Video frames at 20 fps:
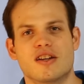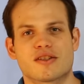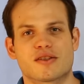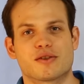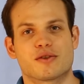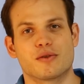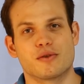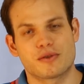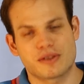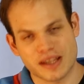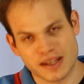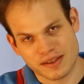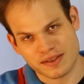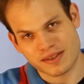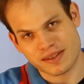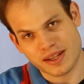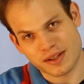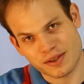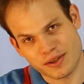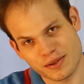So do
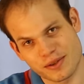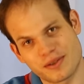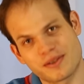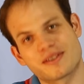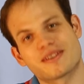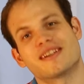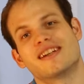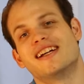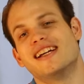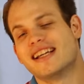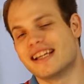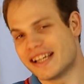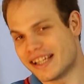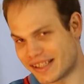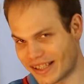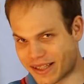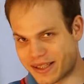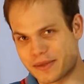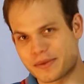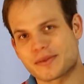stay tuned,
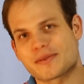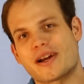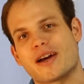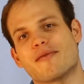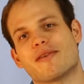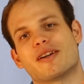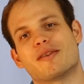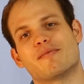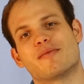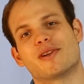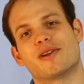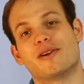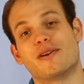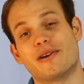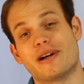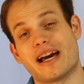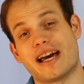hit that subscribe button below,